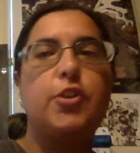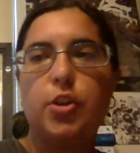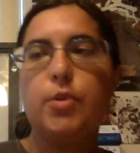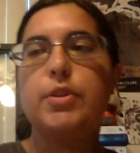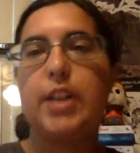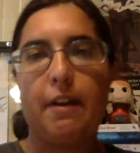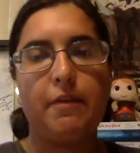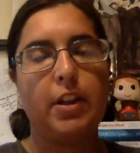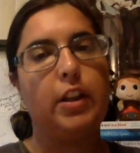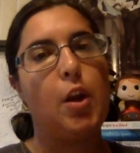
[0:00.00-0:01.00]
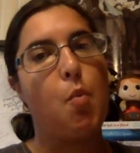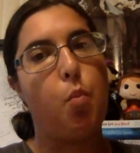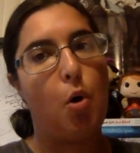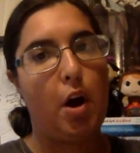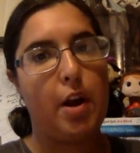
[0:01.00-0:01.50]
do definitely
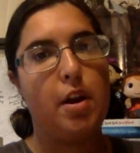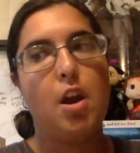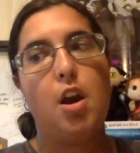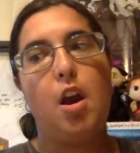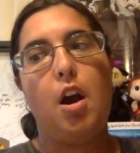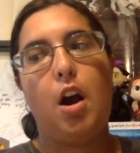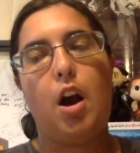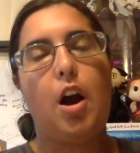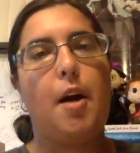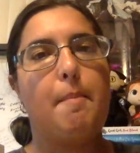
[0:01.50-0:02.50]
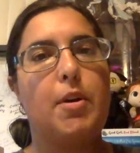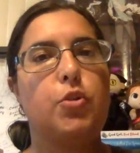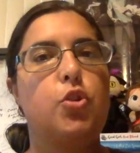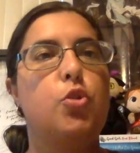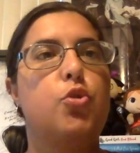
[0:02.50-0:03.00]
want
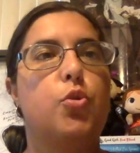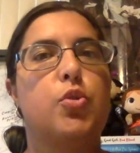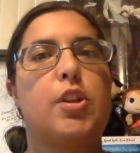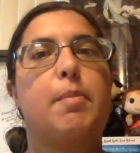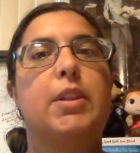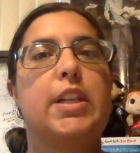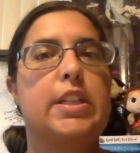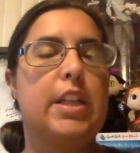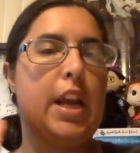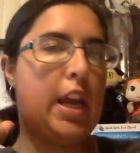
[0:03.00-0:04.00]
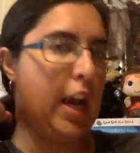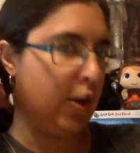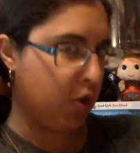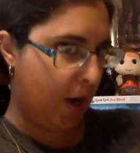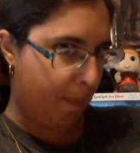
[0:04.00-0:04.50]
to do some listening
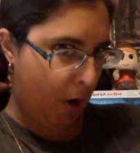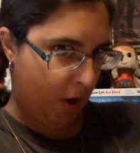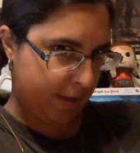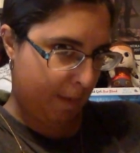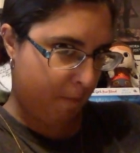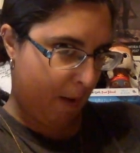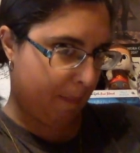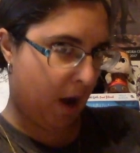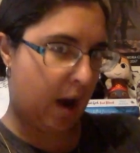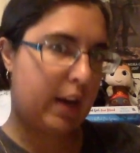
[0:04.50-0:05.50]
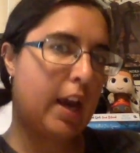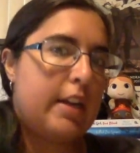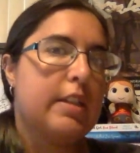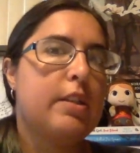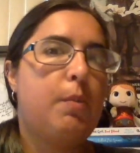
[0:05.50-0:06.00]
catch up on some of my
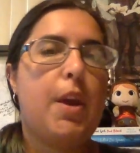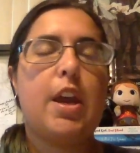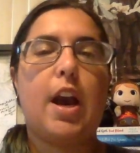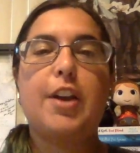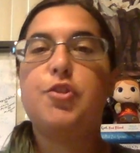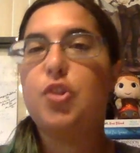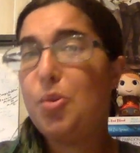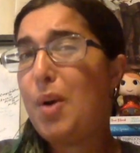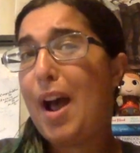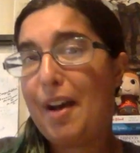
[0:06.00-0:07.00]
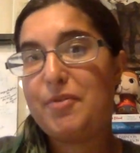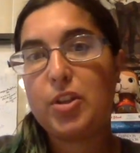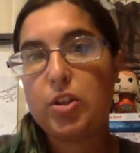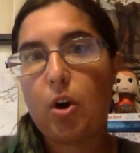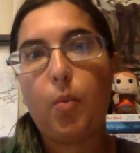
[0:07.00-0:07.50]
podcasts this week. I do have to
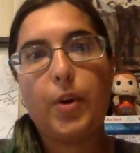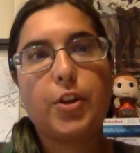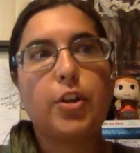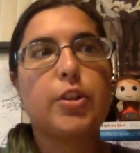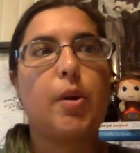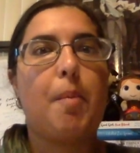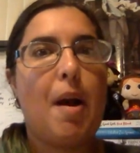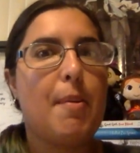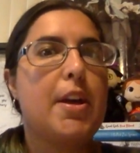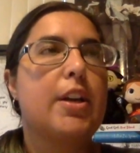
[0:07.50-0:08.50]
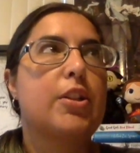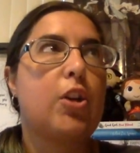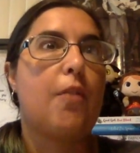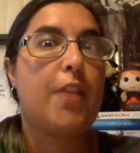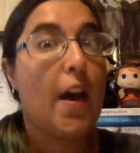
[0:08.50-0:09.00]
start winter, so I'm probably going to
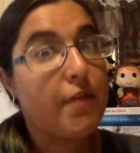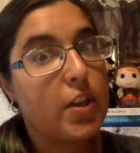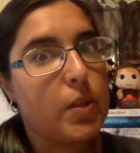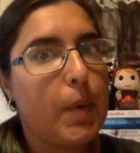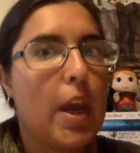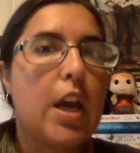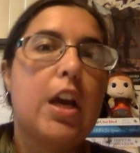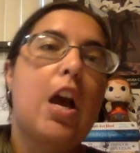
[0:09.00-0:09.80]
start that this week.